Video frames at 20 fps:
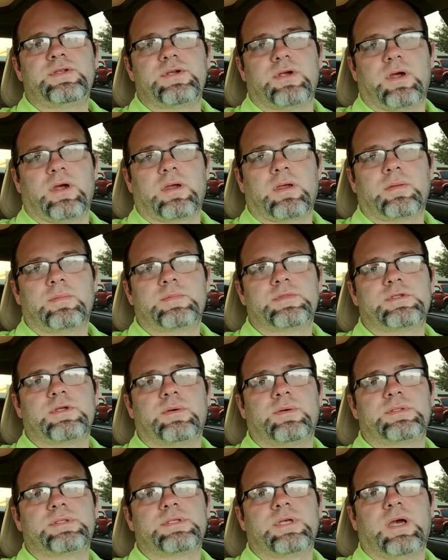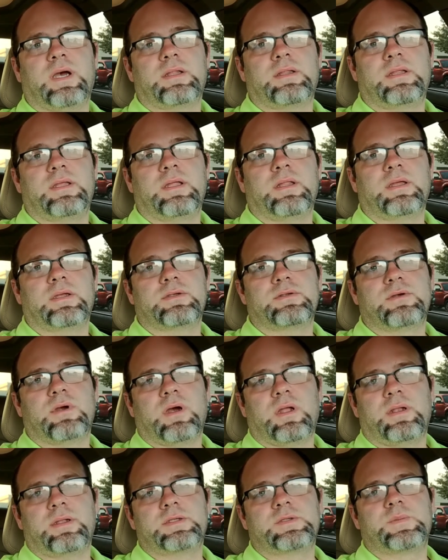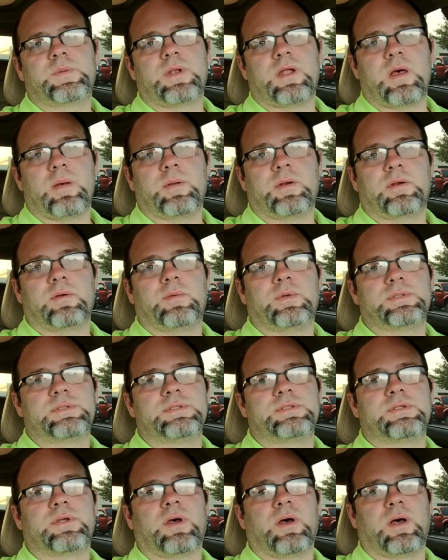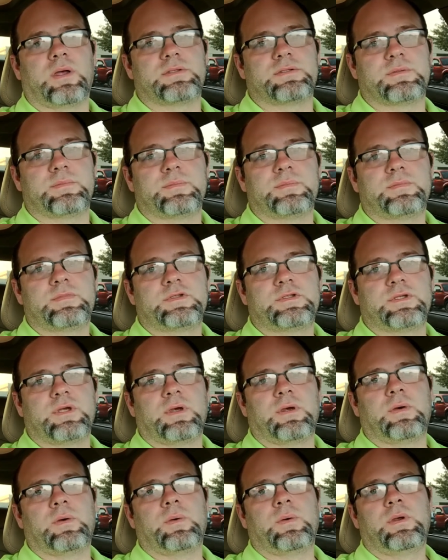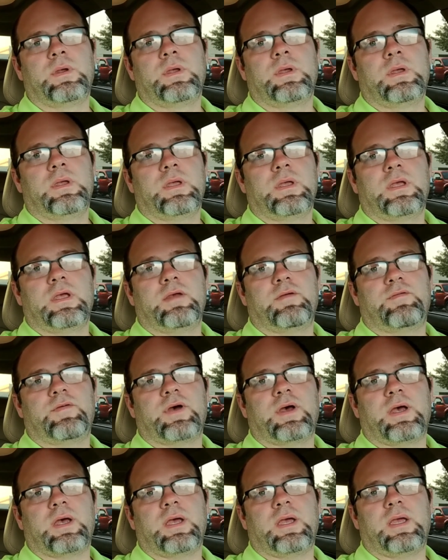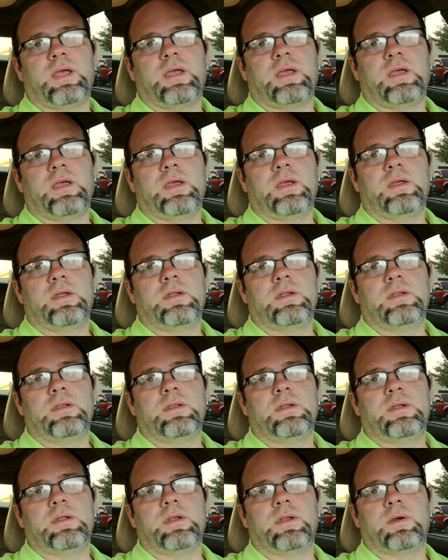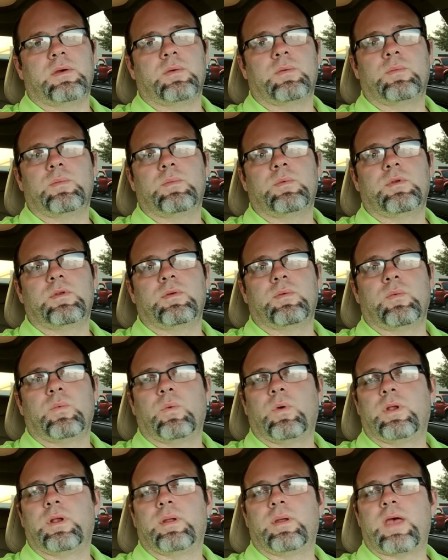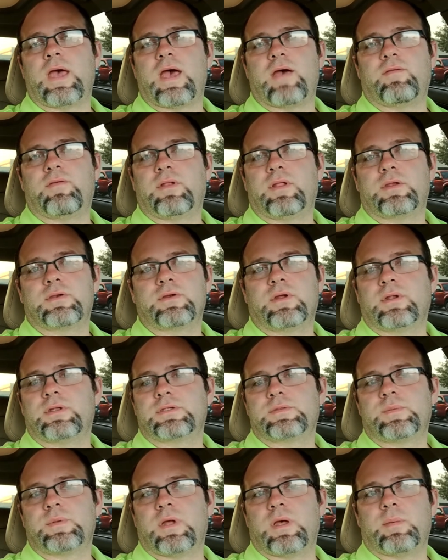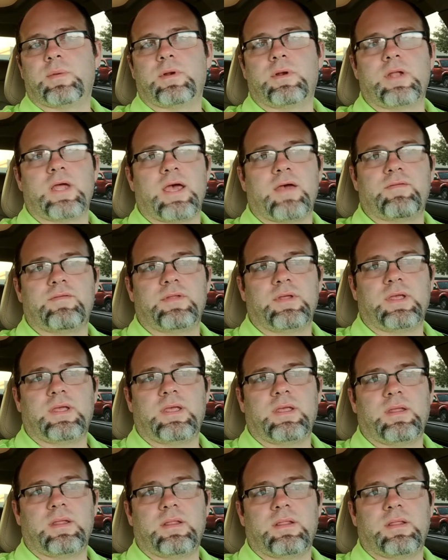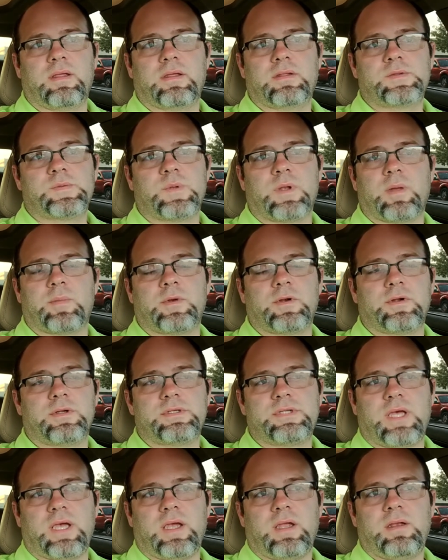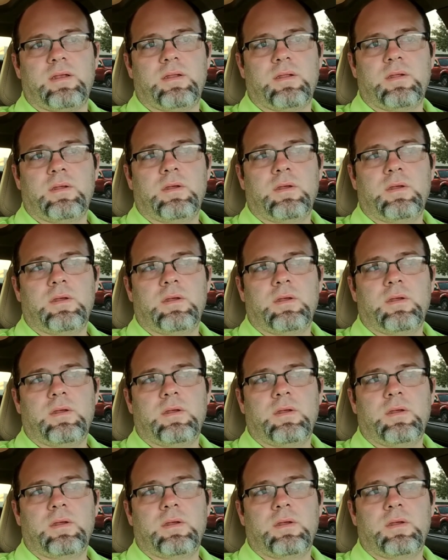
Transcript: truck, so it's got the electronic speedometer, which is awesome. So if I, you know, want to have an electronic speedometer and have the speedometer retained,